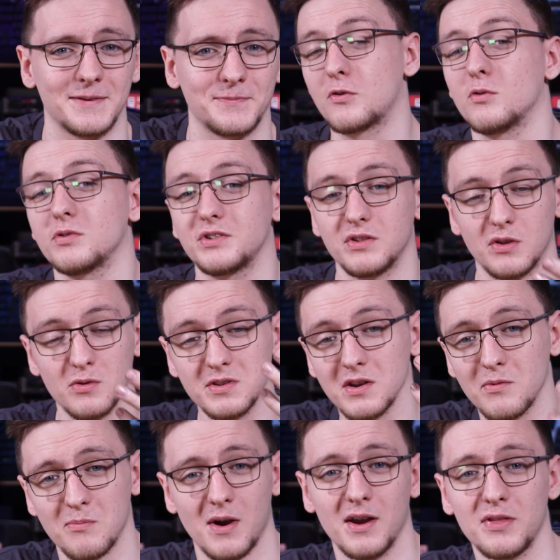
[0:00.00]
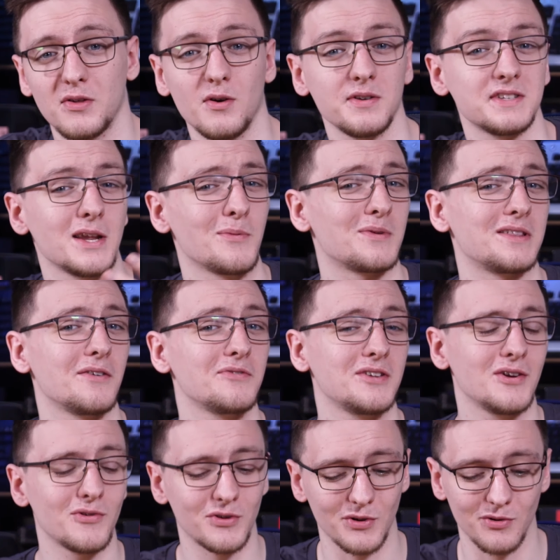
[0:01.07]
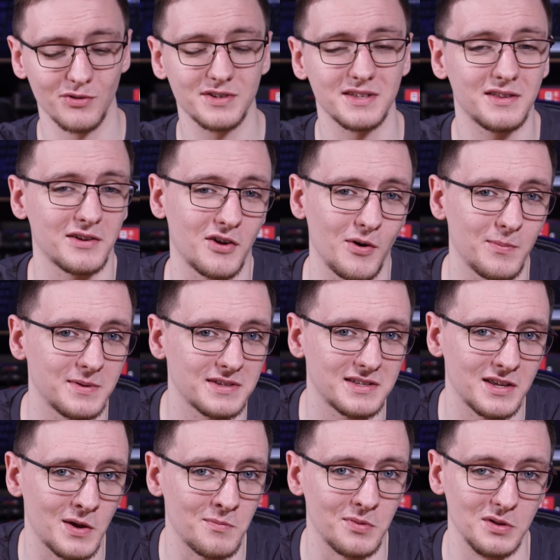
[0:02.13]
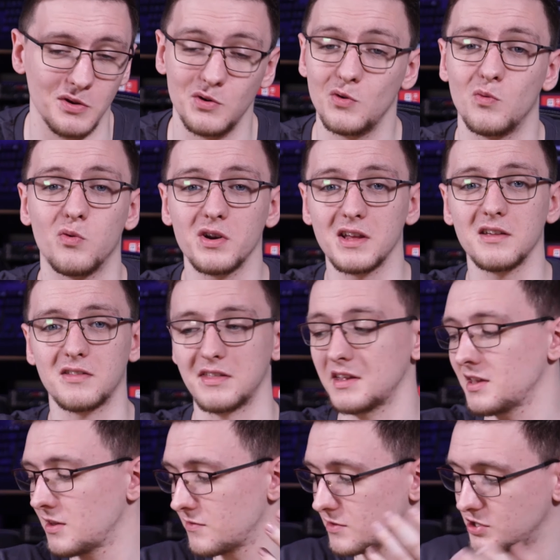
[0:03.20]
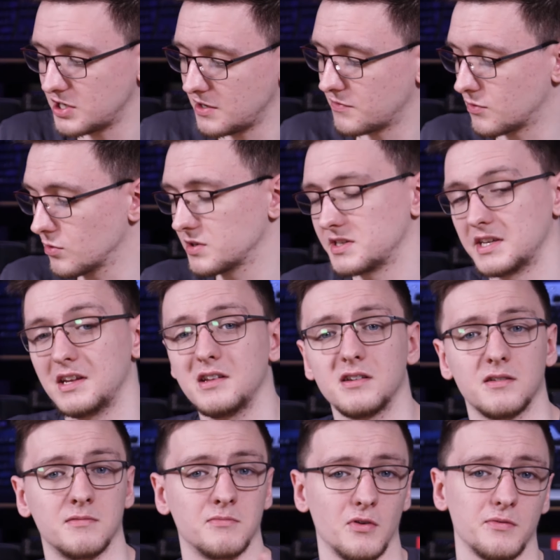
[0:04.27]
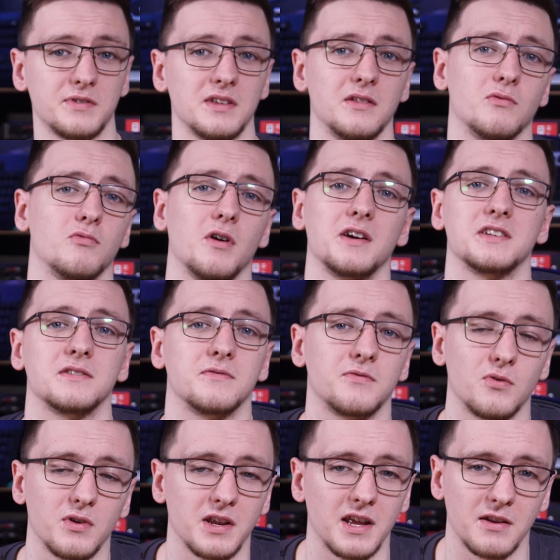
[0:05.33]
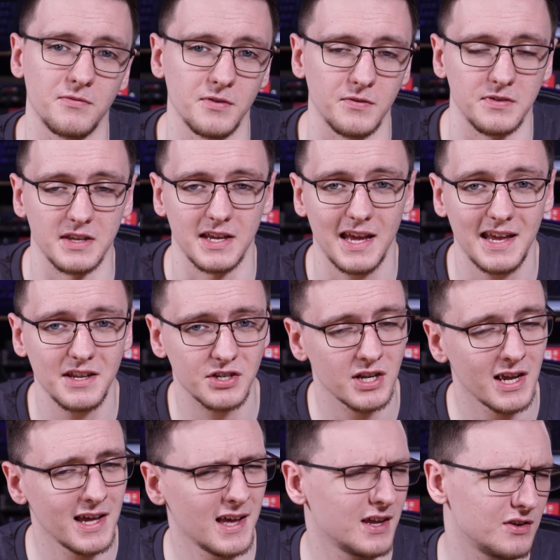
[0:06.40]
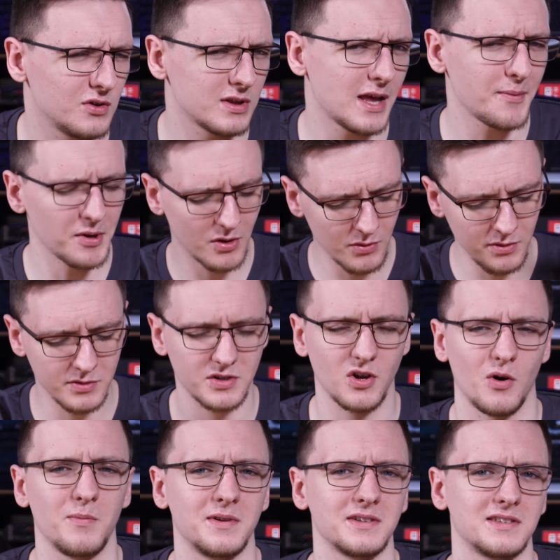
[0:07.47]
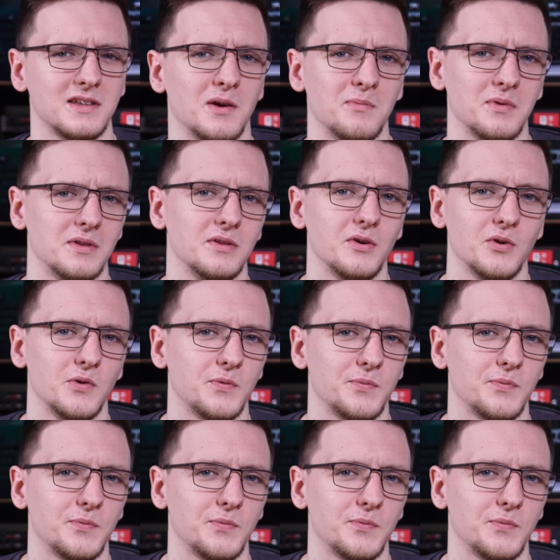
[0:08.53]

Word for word: And of course, those are my thoughts. I would love to hear yours in the comments down below. What do you think of the G14 and obviously the Ryzen 4950H? Do let me know in those comments down below.